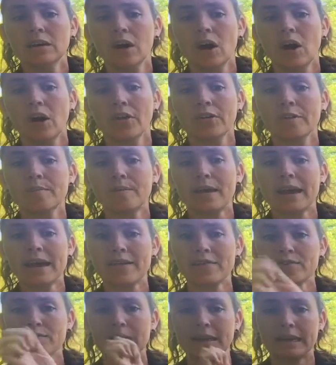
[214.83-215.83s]
on the
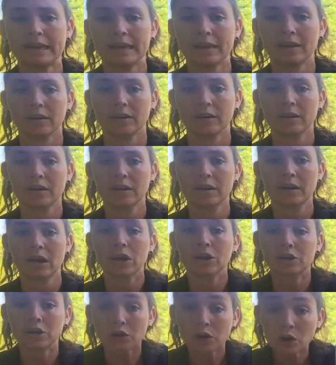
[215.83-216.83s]
pavement here.
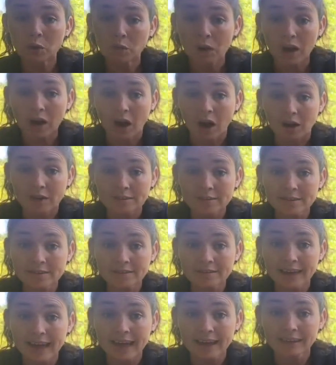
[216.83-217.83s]
Do you know what causes
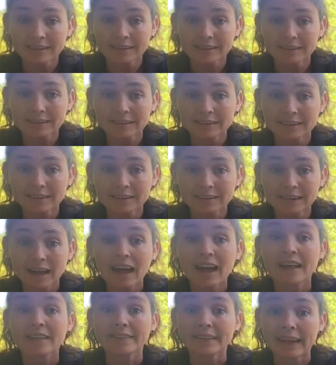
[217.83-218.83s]
that?
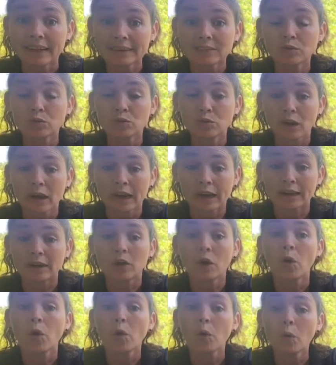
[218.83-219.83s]
That's right,
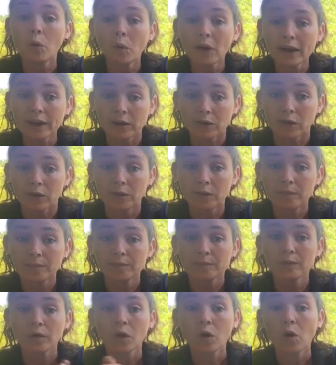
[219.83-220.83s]
oil.
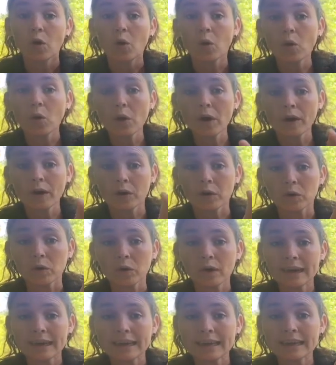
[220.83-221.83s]
Oil
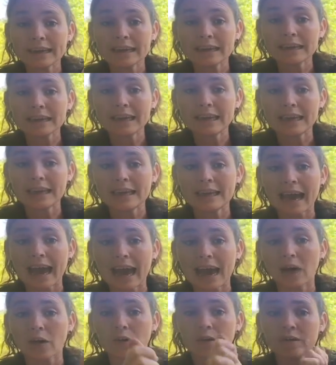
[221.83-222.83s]
can leak
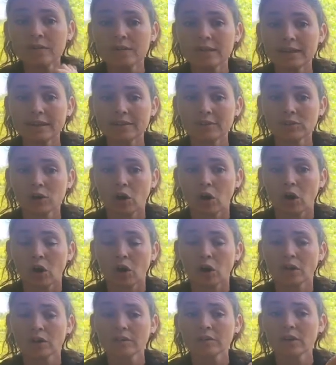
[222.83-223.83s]
out of these
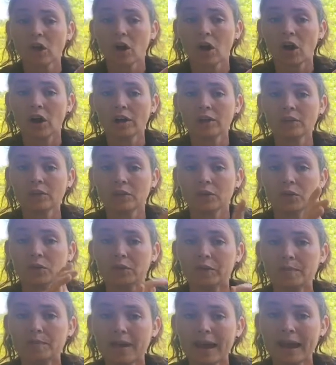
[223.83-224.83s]
cars onto
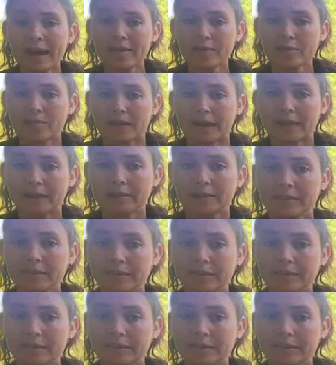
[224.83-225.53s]
the pavement.